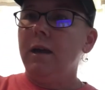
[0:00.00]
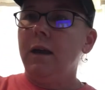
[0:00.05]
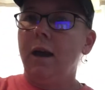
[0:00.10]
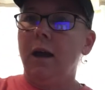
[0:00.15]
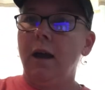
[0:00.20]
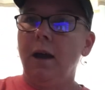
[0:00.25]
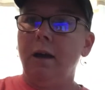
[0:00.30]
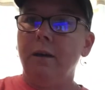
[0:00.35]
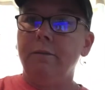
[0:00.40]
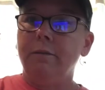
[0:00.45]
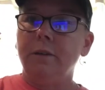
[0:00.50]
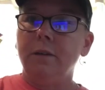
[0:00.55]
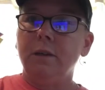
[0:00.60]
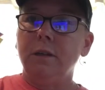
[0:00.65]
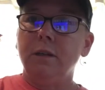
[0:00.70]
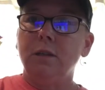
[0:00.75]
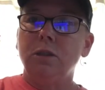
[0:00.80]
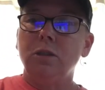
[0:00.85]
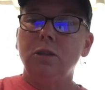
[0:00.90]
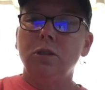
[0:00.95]
of
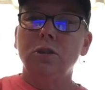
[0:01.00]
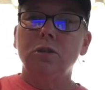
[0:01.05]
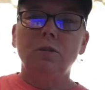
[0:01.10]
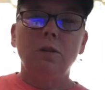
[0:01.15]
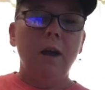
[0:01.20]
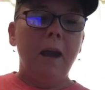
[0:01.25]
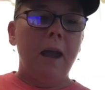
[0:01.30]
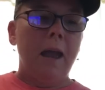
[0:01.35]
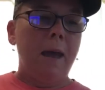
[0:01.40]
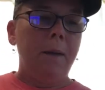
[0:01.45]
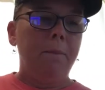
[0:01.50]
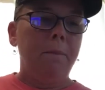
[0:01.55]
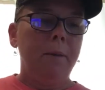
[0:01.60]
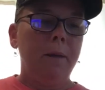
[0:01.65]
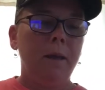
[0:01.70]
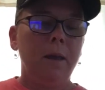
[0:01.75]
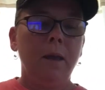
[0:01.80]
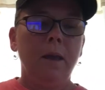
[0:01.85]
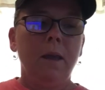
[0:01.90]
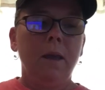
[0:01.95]
scrap
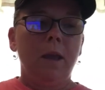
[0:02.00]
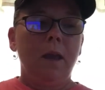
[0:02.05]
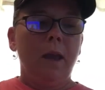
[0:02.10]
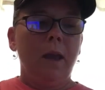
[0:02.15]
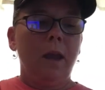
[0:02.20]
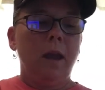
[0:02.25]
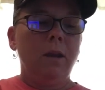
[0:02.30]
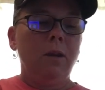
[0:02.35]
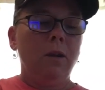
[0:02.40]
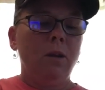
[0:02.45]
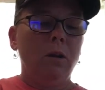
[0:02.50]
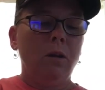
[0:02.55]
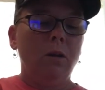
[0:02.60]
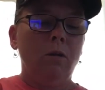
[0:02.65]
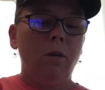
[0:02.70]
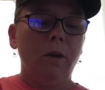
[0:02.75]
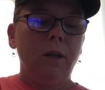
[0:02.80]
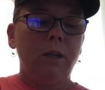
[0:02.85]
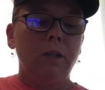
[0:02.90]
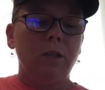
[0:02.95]
and you're
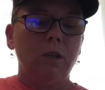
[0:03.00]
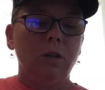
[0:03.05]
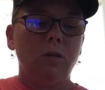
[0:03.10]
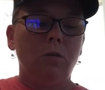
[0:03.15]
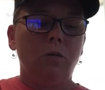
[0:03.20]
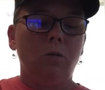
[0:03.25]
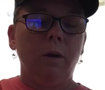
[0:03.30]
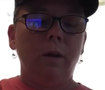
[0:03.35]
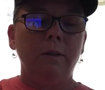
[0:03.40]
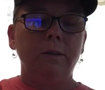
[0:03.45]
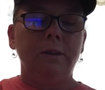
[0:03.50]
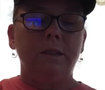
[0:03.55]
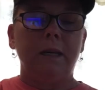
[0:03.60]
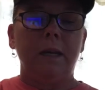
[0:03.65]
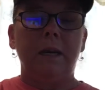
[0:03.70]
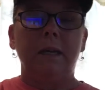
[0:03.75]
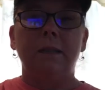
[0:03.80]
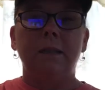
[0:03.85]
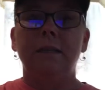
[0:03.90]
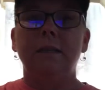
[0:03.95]
going to quilt
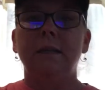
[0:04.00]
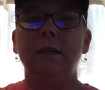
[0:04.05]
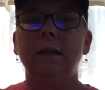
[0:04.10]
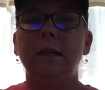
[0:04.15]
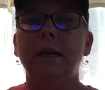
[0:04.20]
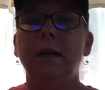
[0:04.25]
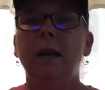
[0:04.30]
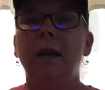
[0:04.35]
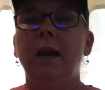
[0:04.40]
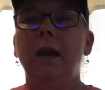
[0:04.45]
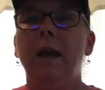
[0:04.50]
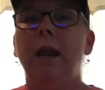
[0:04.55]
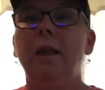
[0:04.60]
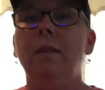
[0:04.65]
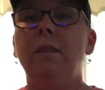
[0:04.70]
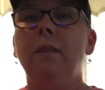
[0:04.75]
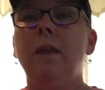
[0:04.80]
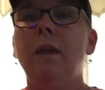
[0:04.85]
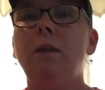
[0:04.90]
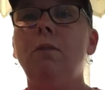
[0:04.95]
it.
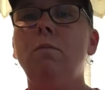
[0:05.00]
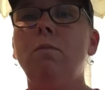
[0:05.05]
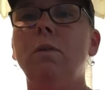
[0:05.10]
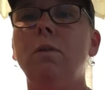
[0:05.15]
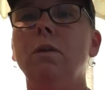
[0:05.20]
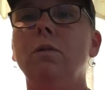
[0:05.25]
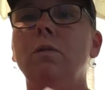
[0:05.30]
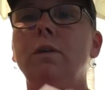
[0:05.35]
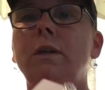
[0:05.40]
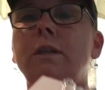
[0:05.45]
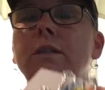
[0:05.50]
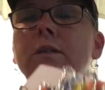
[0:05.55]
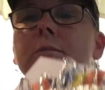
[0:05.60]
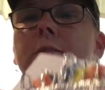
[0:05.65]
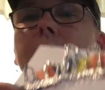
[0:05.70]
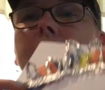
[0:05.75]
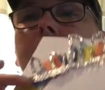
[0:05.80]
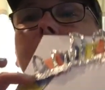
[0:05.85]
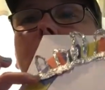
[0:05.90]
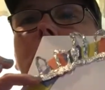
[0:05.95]
And then we're going to
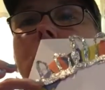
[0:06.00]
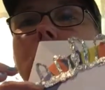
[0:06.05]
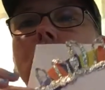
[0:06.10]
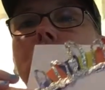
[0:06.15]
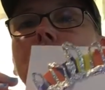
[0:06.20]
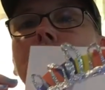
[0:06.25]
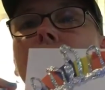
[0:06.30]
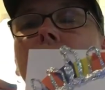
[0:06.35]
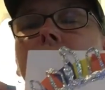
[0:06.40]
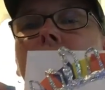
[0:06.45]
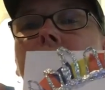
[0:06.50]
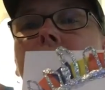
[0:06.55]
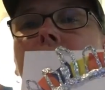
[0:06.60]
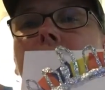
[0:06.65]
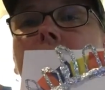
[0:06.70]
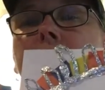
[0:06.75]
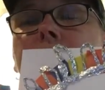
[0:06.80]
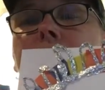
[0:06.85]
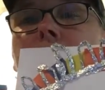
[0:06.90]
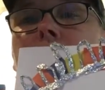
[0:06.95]
make a
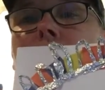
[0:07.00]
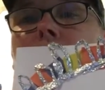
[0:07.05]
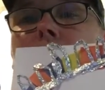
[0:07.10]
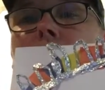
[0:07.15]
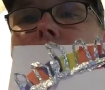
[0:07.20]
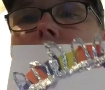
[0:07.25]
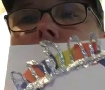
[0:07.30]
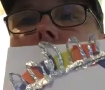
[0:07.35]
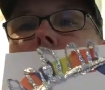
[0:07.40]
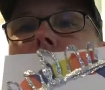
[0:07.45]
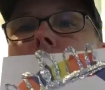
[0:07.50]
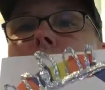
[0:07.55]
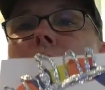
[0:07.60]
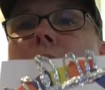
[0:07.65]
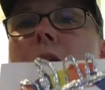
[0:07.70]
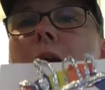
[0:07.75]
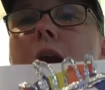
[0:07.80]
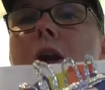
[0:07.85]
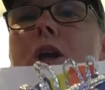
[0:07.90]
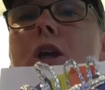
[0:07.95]
crown
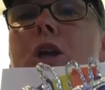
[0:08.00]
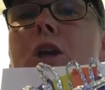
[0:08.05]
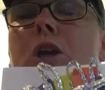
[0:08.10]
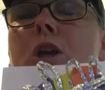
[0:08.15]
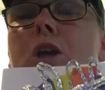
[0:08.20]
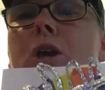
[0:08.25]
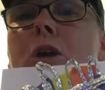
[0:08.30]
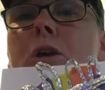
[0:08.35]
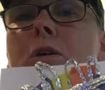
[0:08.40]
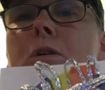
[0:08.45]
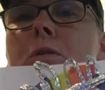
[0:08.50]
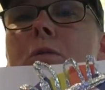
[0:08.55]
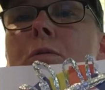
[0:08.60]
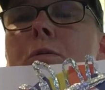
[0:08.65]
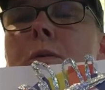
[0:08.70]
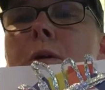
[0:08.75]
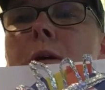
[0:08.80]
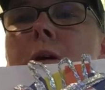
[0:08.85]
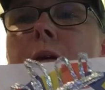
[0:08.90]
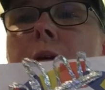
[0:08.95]
for our
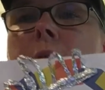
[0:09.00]
Q